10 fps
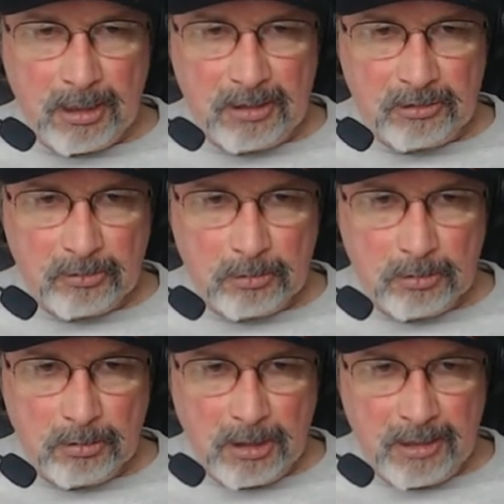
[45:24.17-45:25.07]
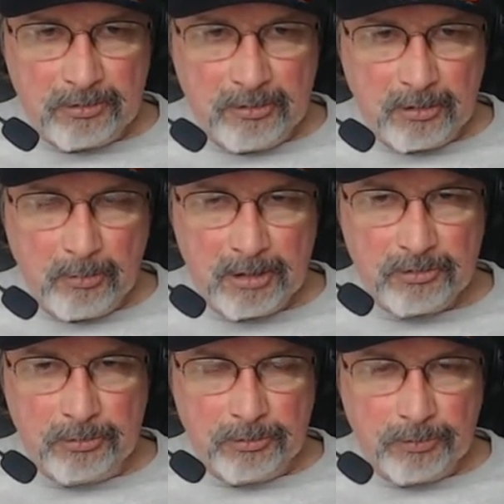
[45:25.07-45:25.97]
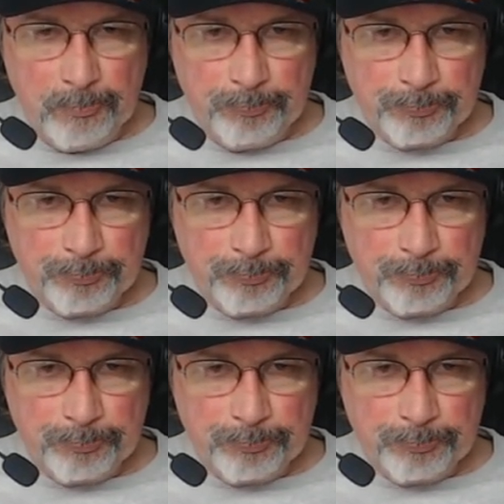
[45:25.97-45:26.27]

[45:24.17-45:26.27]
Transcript: ask, answer your questions.